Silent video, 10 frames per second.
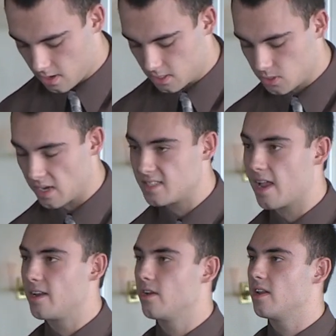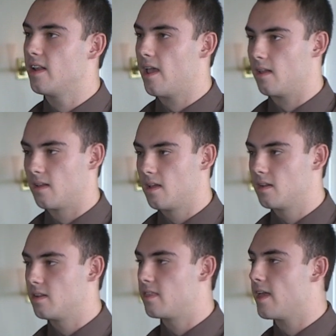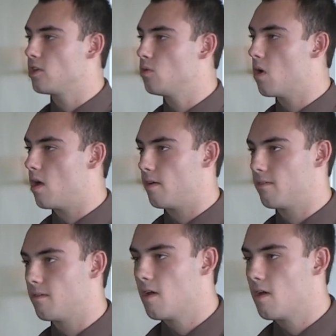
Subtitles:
So I stand here today to thank you all